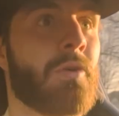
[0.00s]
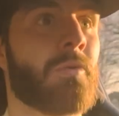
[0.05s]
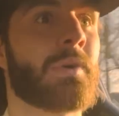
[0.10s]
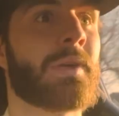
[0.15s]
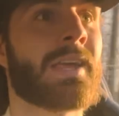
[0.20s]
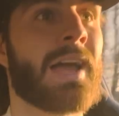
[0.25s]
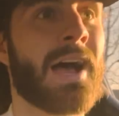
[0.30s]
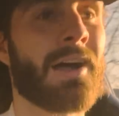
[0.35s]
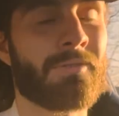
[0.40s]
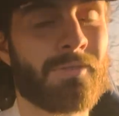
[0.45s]
We
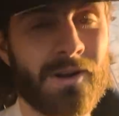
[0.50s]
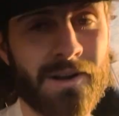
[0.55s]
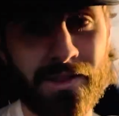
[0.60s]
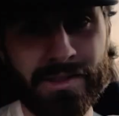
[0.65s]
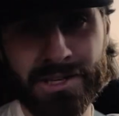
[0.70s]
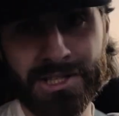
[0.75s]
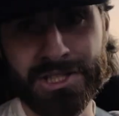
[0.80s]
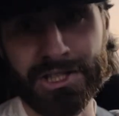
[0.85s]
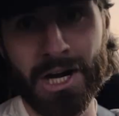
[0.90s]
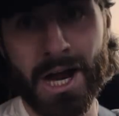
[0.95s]
got rid
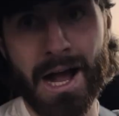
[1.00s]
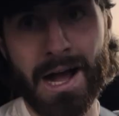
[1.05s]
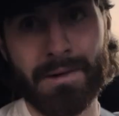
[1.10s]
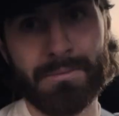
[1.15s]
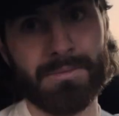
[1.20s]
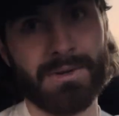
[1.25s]
of the shop,